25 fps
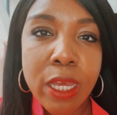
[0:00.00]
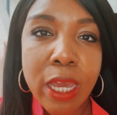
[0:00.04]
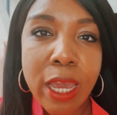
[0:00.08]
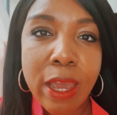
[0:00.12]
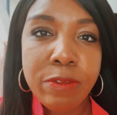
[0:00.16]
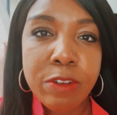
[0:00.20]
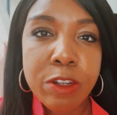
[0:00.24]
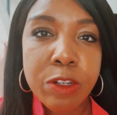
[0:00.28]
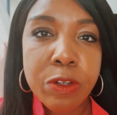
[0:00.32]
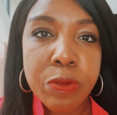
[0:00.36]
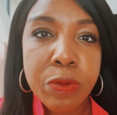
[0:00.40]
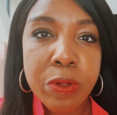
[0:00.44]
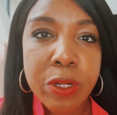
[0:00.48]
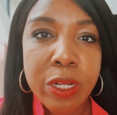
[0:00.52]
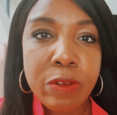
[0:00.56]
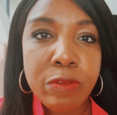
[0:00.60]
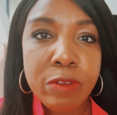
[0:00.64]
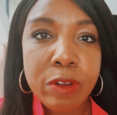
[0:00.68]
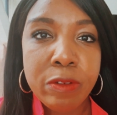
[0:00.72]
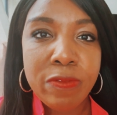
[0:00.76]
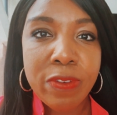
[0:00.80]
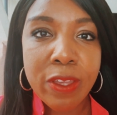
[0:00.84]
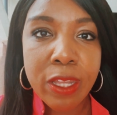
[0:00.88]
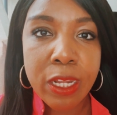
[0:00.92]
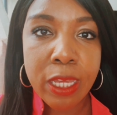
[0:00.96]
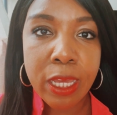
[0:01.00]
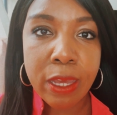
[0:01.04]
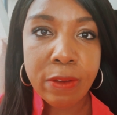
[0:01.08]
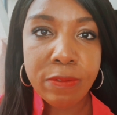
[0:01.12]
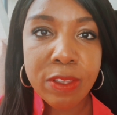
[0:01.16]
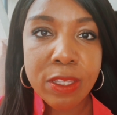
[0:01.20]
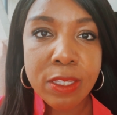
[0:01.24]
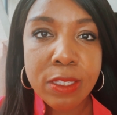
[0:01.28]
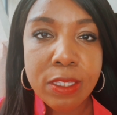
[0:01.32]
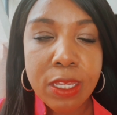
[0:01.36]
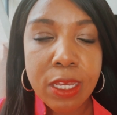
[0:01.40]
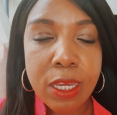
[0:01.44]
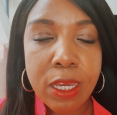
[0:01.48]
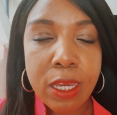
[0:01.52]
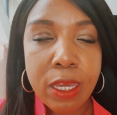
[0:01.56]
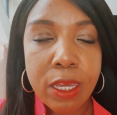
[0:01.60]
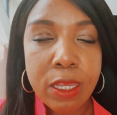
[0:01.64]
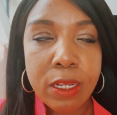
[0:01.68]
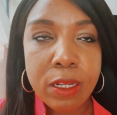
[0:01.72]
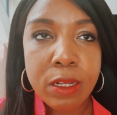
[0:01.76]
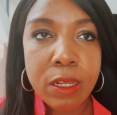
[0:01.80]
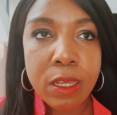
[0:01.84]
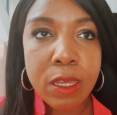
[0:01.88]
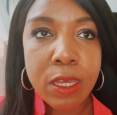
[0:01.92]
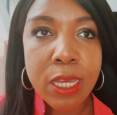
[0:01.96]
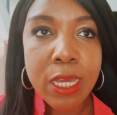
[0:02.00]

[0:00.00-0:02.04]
have to do any revealing of the skin,